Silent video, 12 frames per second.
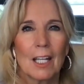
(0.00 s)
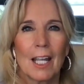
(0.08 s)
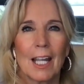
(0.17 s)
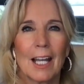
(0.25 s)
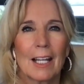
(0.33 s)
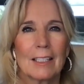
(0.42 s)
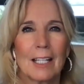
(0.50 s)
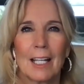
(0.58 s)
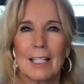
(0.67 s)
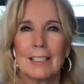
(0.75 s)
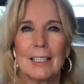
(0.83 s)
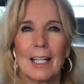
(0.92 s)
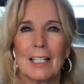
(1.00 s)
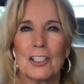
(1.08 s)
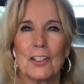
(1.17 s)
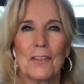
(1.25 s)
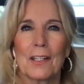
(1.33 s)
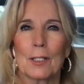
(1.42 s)
And
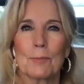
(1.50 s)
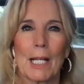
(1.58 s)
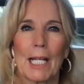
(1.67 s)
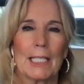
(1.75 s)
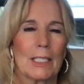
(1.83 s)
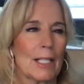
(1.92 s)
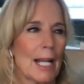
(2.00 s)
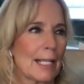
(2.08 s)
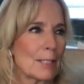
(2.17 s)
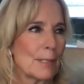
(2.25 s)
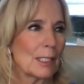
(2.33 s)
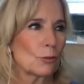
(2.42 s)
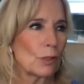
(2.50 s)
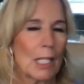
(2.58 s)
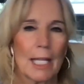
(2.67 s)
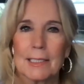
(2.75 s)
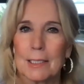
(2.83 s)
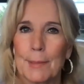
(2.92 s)
you're thinking, man, they're not going to be able to
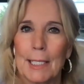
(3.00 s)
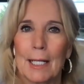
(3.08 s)
relate to me.